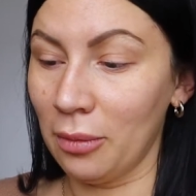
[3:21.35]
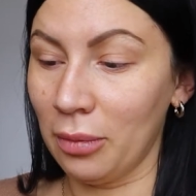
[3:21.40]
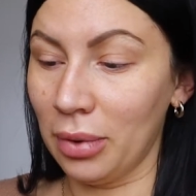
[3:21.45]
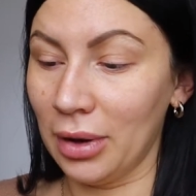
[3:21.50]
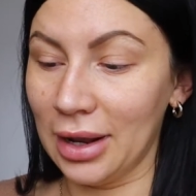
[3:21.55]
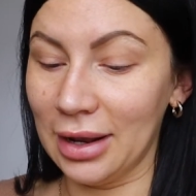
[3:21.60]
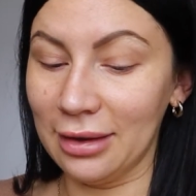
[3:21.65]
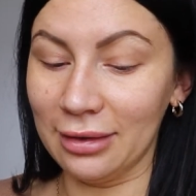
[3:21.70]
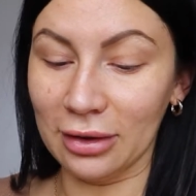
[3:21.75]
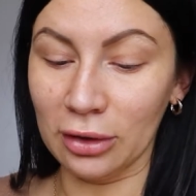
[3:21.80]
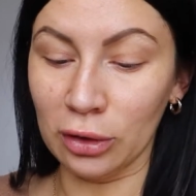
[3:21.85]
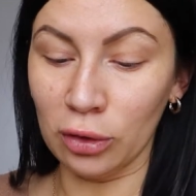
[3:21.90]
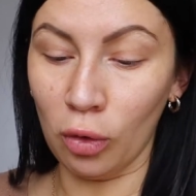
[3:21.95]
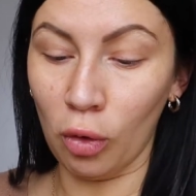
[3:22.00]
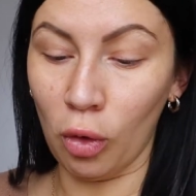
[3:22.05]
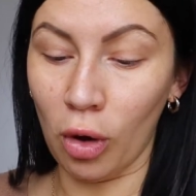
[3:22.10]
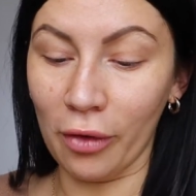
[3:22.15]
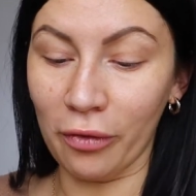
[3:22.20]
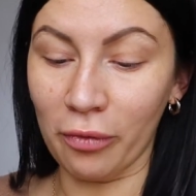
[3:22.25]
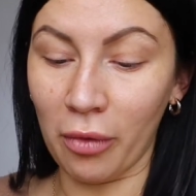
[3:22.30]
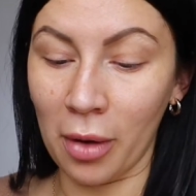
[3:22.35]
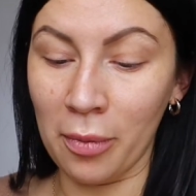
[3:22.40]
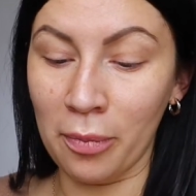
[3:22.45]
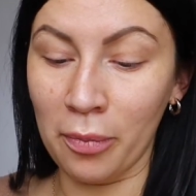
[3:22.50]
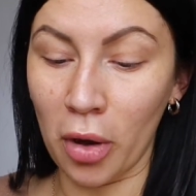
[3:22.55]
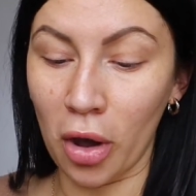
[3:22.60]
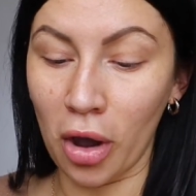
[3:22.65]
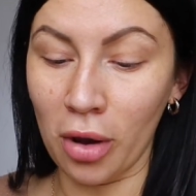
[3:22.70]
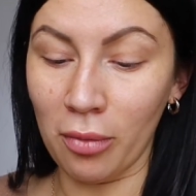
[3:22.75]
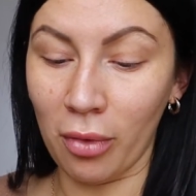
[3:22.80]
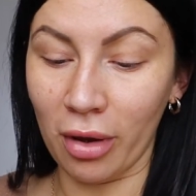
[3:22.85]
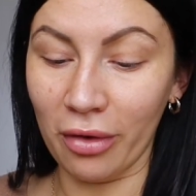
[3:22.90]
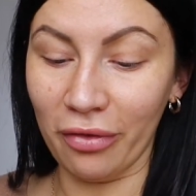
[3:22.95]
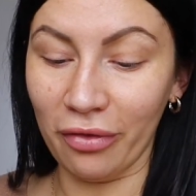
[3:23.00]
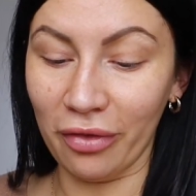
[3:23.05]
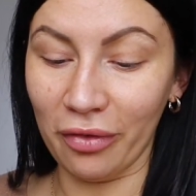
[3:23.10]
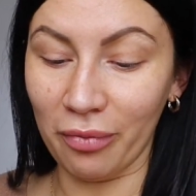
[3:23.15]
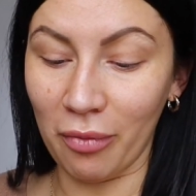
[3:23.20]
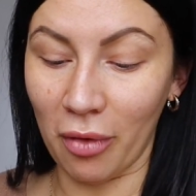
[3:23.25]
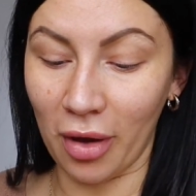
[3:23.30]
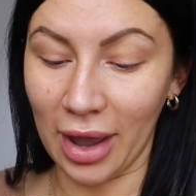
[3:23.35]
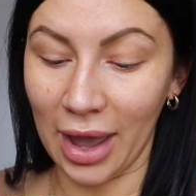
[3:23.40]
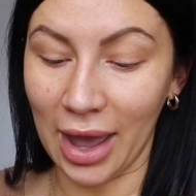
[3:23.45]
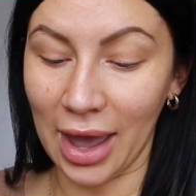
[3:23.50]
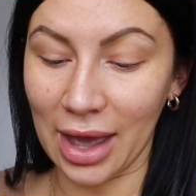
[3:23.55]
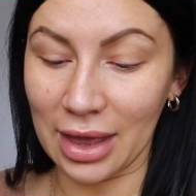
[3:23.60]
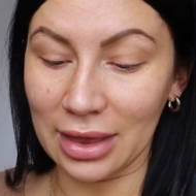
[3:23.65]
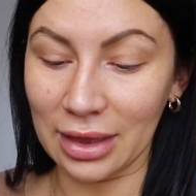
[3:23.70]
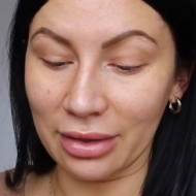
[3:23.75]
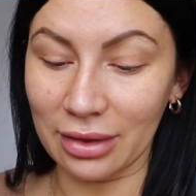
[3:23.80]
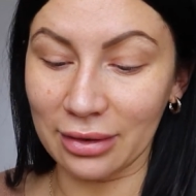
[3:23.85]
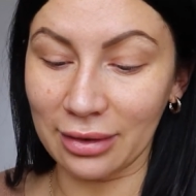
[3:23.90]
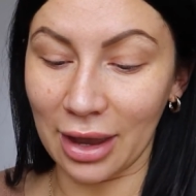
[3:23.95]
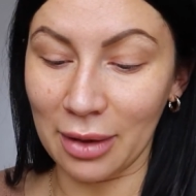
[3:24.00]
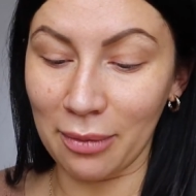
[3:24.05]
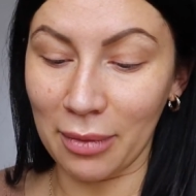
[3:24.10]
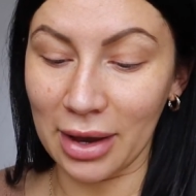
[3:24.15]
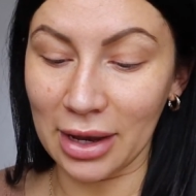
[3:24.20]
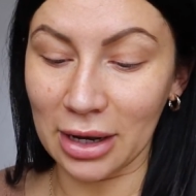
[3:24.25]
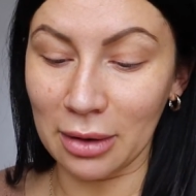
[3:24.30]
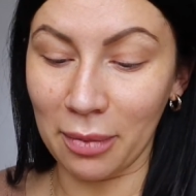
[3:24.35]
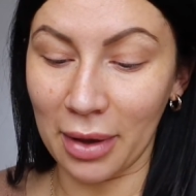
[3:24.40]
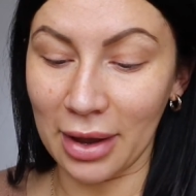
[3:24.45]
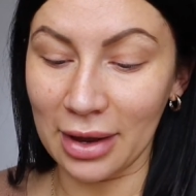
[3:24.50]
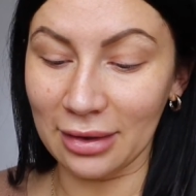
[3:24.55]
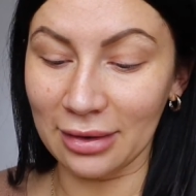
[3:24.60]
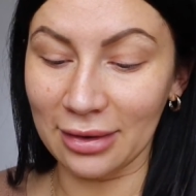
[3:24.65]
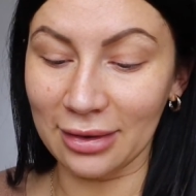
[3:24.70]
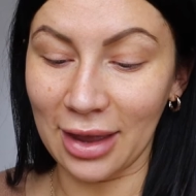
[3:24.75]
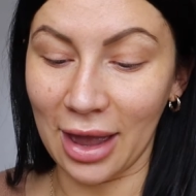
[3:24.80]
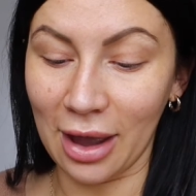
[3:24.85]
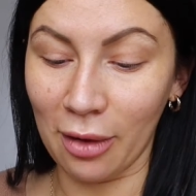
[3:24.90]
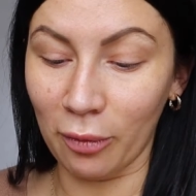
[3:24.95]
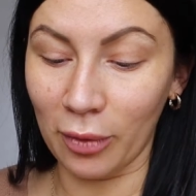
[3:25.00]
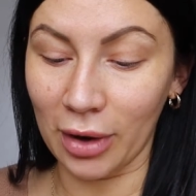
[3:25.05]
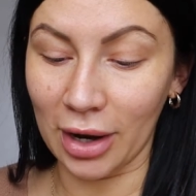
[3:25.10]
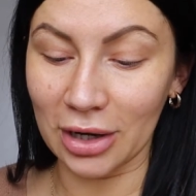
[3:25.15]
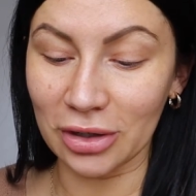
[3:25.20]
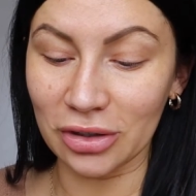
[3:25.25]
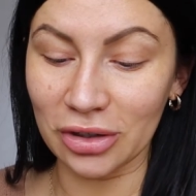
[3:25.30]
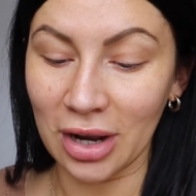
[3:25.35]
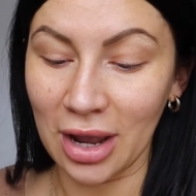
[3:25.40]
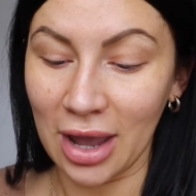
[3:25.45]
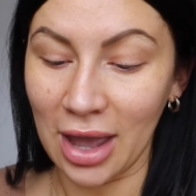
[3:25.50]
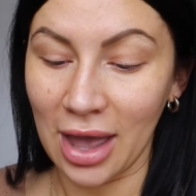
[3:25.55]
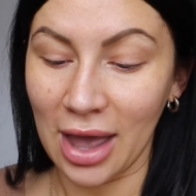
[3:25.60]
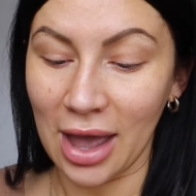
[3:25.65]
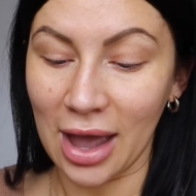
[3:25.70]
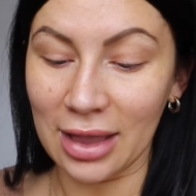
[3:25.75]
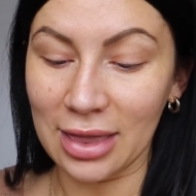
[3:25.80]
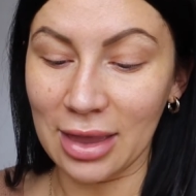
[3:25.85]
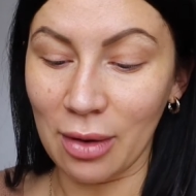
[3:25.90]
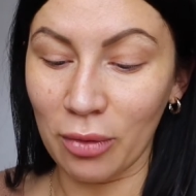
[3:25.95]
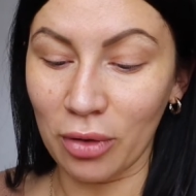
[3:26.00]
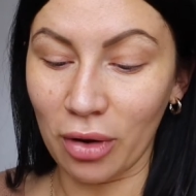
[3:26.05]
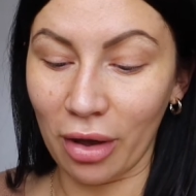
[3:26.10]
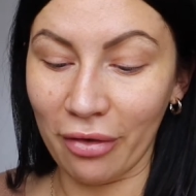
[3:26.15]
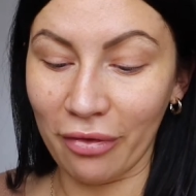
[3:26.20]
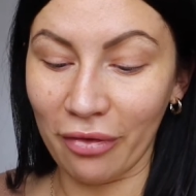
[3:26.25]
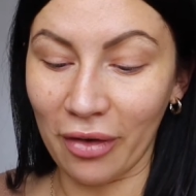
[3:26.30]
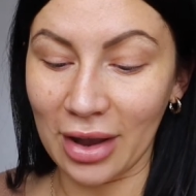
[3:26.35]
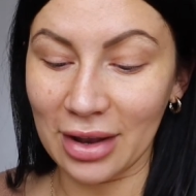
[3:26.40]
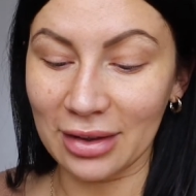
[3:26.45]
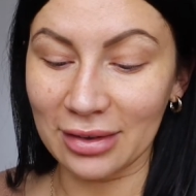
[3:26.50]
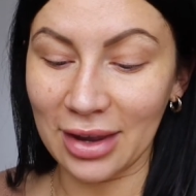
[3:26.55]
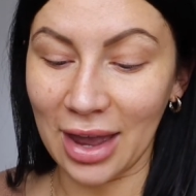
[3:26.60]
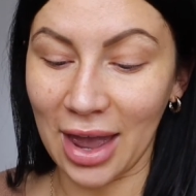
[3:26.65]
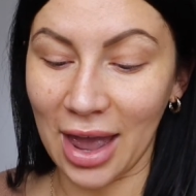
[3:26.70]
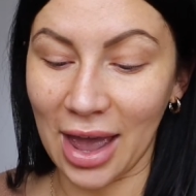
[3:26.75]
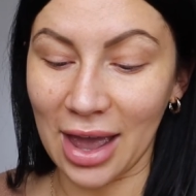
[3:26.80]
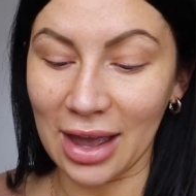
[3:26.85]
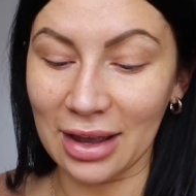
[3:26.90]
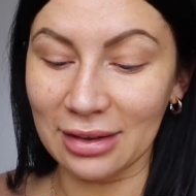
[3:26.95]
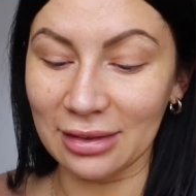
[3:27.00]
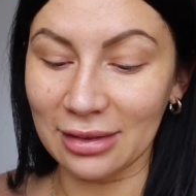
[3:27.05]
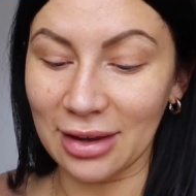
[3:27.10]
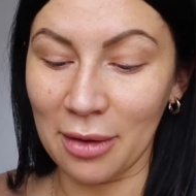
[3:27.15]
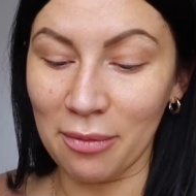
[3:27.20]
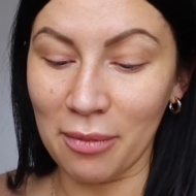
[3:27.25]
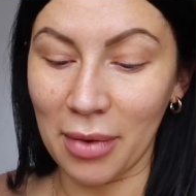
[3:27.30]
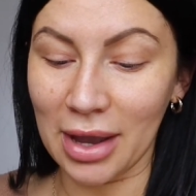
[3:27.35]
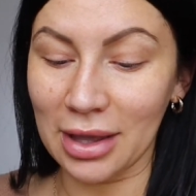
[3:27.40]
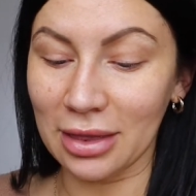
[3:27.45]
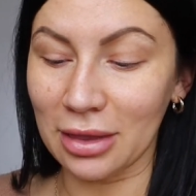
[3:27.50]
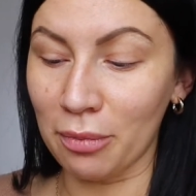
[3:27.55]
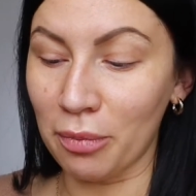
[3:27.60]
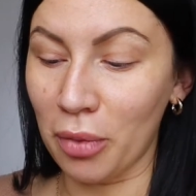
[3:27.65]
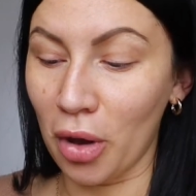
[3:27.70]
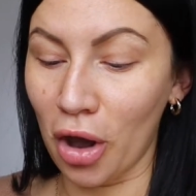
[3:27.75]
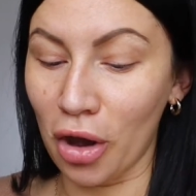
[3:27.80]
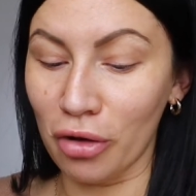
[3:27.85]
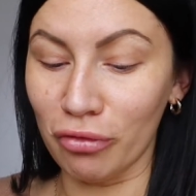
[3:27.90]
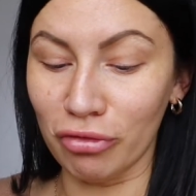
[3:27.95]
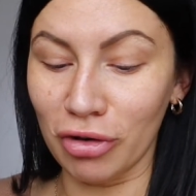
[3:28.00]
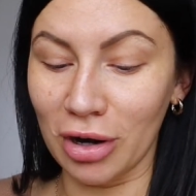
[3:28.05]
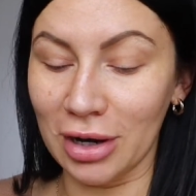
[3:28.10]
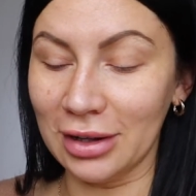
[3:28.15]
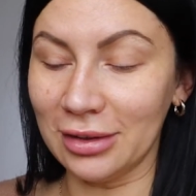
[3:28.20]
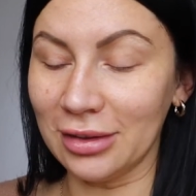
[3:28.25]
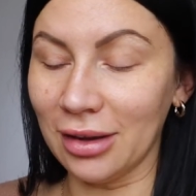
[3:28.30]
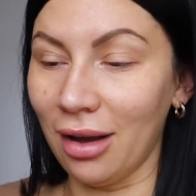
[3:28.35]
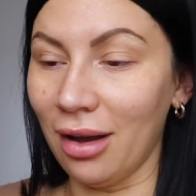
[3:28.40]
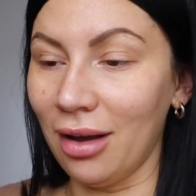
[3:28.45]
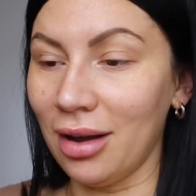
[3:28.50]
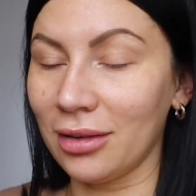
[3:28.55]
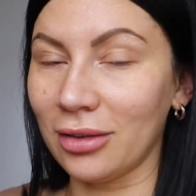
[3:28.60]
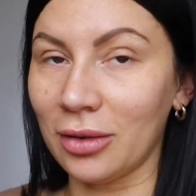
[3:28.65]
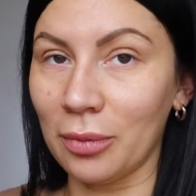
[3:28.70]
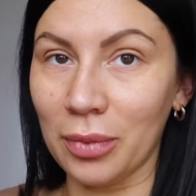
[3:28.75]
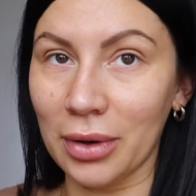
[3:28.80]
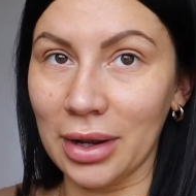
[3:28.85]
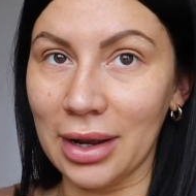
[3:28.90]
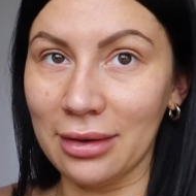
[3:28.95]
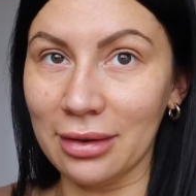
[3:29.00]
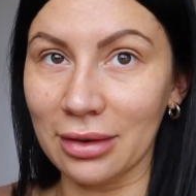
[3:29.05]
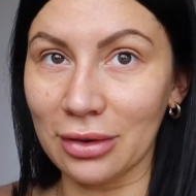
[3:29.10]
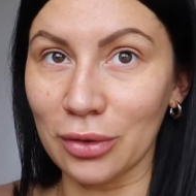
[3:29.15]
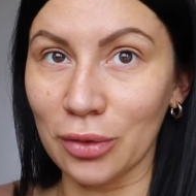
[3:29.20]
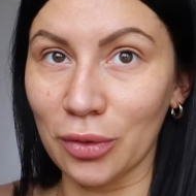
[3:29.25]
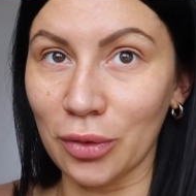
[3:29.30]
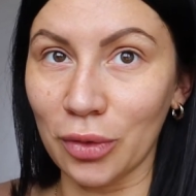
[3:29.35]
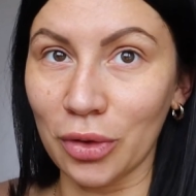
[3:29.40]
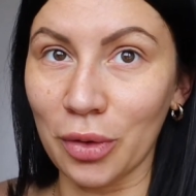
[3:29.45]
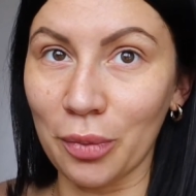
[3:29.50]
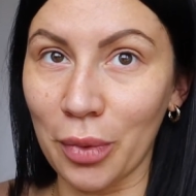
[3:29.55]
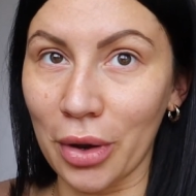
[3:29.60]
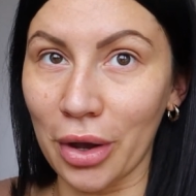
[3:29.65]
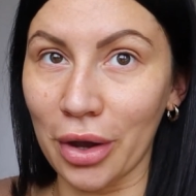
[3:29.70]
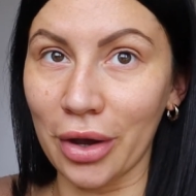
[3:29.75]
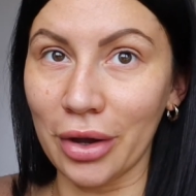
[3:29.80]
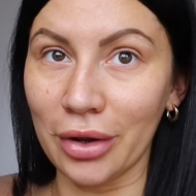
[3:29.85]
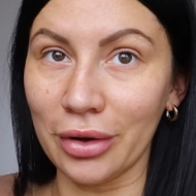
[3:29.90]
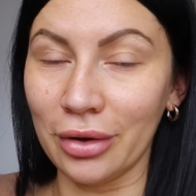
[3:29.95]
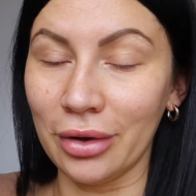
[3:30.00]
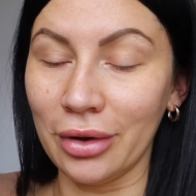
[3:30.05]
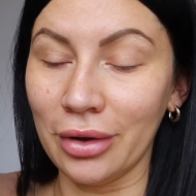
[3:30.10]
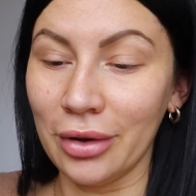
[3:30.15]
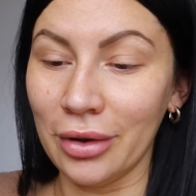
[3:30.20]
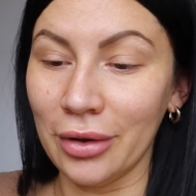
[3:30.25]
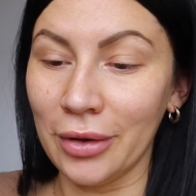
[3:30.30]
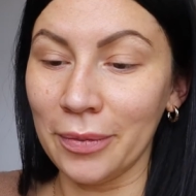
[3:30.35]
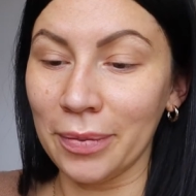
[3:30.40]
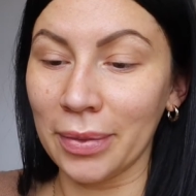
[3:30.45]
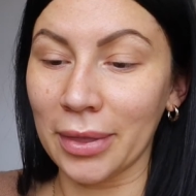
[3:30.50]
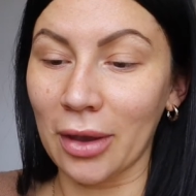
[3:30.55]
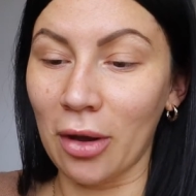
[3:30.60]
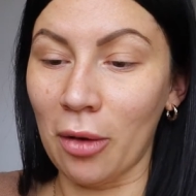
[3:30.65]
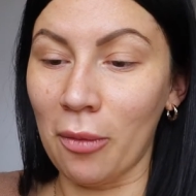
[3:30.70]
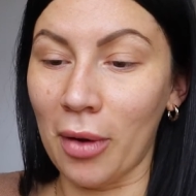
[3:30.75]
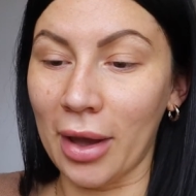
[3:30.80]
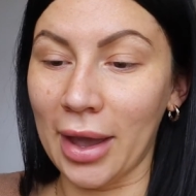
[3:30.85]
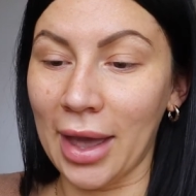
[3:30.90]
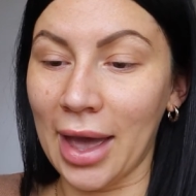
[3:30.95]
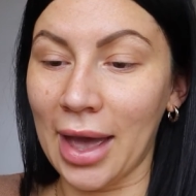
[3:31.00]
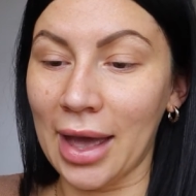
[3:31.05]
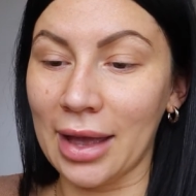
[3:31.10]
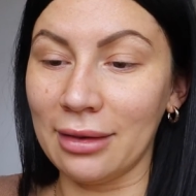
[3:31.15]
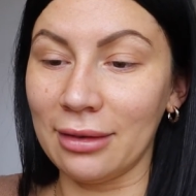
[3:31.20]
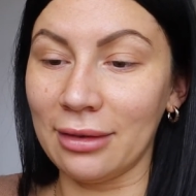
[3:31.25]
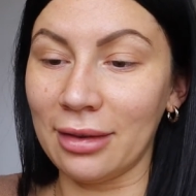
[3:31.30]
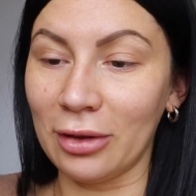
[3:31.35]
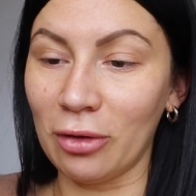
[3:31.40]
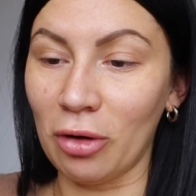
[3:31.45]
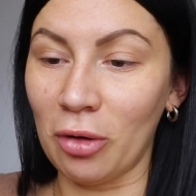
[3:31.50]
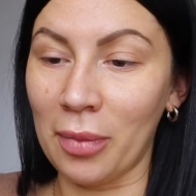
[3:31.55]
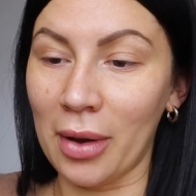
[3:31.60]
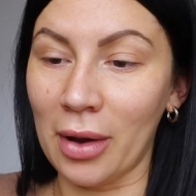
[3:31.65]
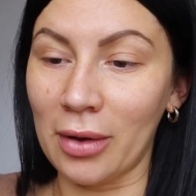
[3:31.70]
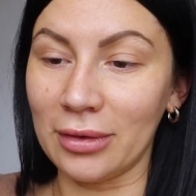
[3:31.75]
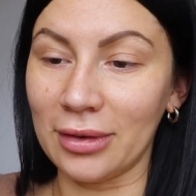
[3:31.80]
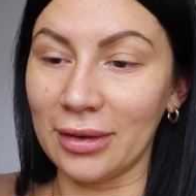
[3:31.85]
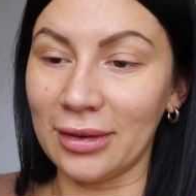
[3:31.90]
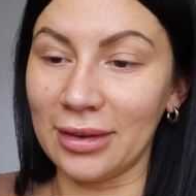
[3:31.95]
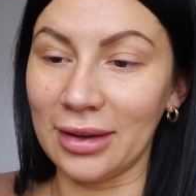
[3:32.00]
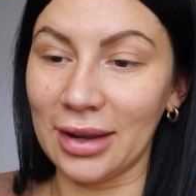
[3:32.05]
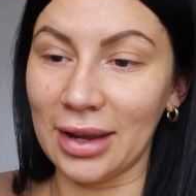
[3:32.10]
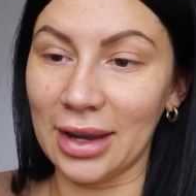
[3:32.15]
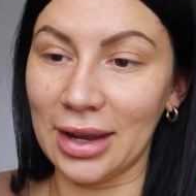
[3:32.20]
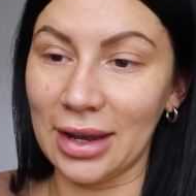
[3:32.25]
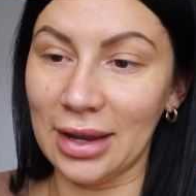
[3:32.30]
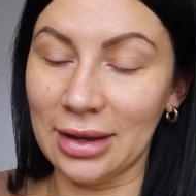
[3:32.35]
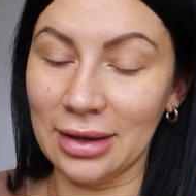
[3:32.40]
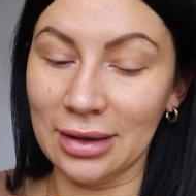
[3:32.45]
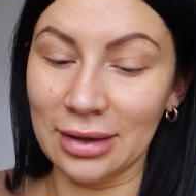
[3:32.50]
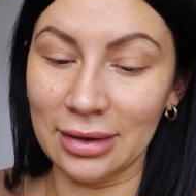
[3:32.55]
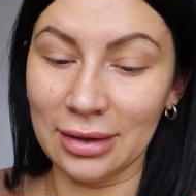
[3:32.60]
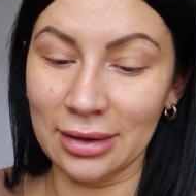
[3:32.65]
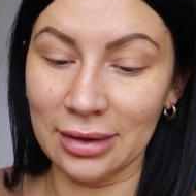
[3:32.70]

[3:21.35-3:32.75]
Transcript: please ignore, I burnt my hand the other day making a bacon sandwich, and then when I fake tanned, it made the burn really dark, so please ignore the burn on my hands that you're about to see.